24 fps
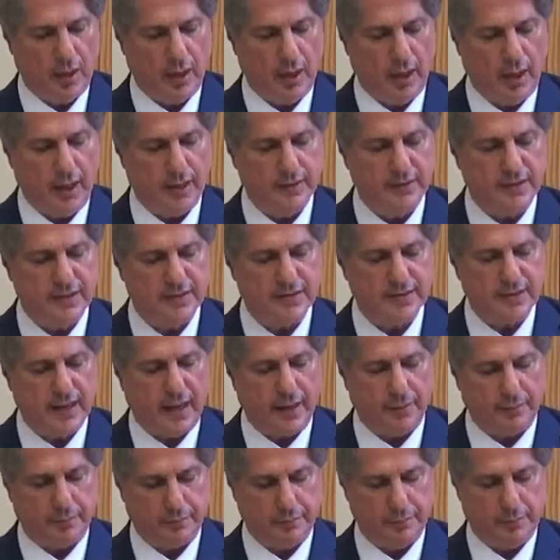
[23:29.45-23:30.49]
At this
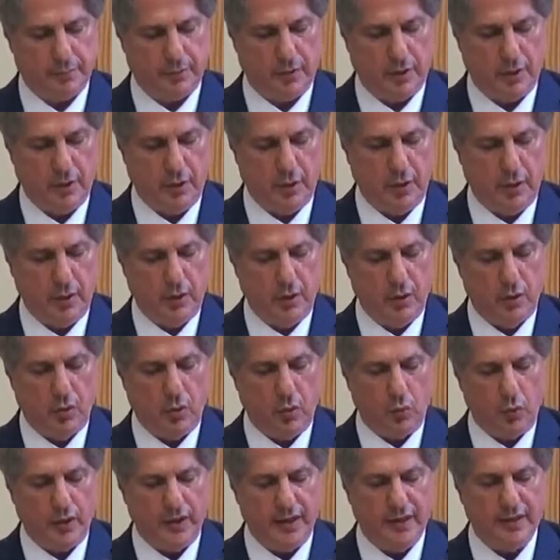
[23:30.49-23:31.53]
time,
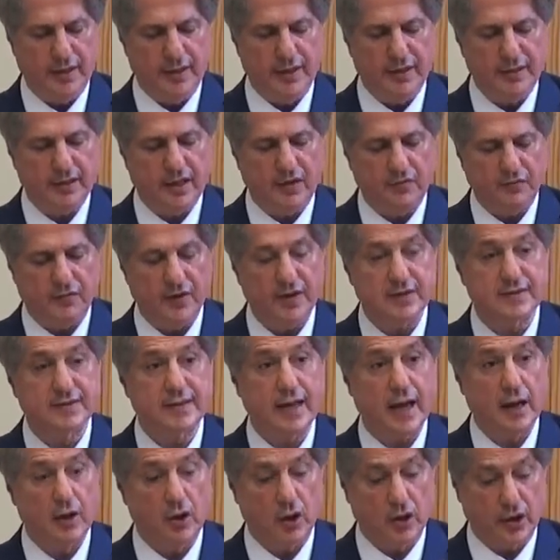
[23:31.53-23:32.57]
we need an interfaith
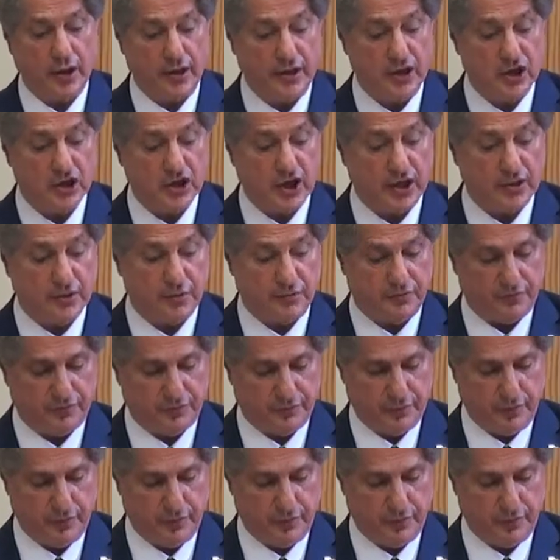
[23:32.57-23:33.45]
dialogue initiative